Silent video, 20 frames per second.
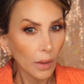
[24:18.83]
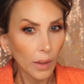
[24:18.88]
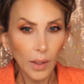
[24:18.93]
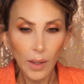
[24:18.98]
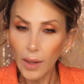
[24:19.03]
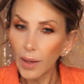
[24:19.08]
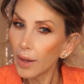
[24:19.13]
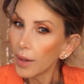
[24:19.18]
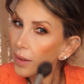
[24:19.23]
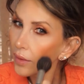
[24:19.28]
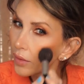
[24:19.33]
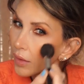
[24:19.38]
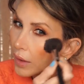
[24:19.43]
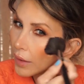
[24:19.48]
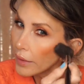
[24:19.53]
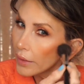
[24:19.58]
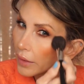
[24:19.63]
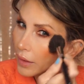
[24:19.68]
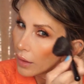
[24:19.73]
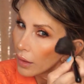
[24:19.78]

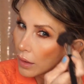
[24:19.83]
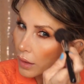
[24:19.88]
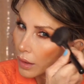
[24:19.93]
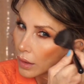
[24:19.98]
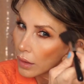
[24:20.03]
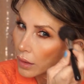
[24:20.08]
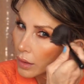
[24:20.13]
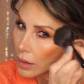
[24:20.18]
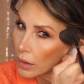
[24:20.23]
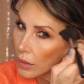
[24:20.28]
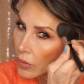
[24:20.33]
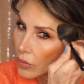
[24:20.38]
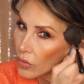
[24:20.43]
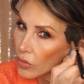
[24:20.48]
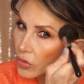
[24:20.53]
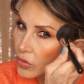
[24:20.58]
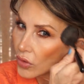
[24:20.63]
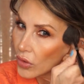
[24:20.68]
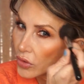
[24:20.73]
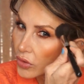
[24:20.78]
highlight in it,
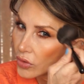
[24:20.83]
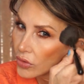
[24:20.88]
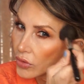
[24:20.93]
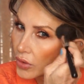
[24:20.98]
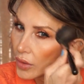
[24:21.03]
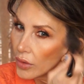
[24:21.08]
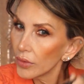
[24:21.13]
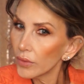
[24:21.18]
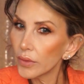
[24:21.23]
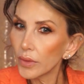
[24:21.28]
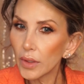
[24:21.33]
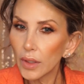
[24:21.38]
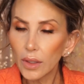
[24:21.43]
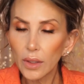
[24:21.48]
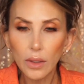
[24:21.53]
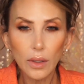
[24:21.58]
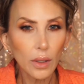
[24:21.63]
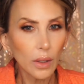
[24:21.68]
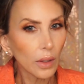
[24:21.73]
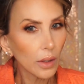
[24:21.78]
so you don't
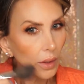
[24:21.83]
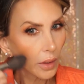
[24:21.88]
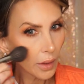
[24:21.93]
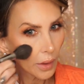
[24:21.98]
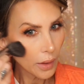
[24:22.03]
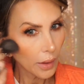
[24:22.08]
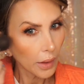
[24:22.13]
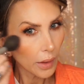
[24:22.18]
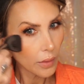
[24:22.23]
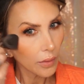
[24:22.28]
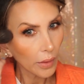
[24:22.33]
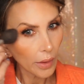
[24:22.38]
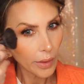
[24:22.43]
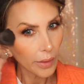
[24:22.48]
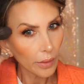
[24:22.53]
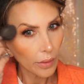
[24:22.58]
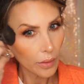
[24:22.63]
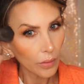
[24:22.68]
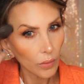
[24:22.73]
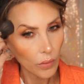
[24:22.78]
need
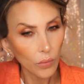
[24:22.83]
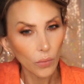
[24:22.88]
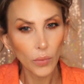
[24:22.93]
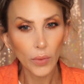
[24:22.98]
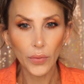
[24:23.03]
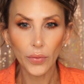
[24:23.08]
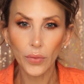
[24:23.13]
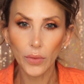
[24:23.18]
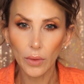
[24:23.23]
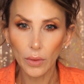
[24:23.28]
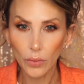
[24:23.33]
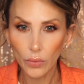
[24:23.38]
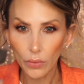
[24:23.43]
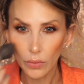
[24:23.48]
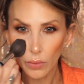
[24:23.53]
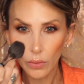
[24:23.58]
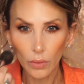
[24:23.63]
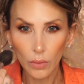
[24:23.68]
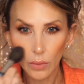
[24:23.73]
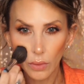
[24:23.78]
highlight with
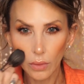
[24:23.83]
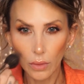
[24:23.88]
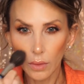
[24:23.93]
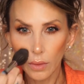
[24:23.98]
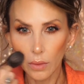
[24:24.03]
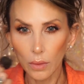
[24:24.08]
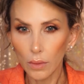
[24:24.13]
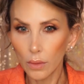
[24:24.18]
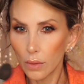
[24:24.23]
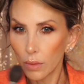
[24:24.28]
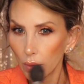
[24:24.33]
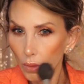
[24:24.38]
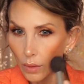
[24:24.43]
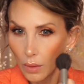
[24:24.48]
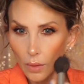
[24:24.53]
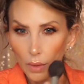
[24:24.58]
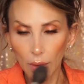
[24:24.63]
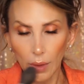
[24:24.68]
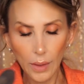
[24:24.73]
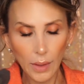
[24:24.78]
this.
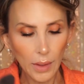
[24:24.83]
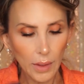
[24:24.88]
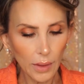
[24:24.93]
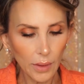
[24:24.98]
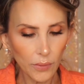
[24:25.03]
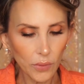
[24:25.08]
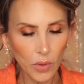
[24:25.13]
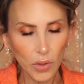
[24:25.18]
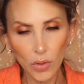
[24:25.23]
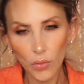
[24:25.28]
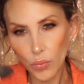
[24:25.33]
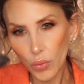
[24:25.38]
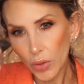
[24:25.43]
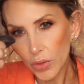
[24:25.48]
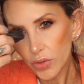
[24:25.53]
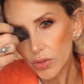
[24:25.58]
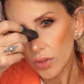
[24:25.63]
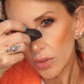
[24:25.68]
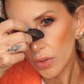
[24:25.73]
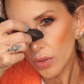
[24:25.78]
And I'm going to
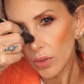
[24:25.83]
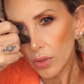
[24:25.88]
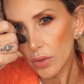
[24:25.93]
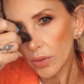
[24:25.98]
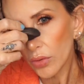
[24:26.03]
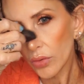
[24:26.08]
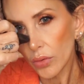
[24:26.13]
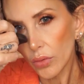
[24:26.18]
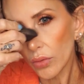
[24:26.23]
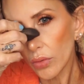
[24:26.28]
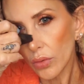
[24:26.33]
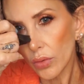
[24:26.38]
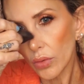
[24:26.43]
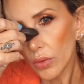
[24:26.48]
brush it across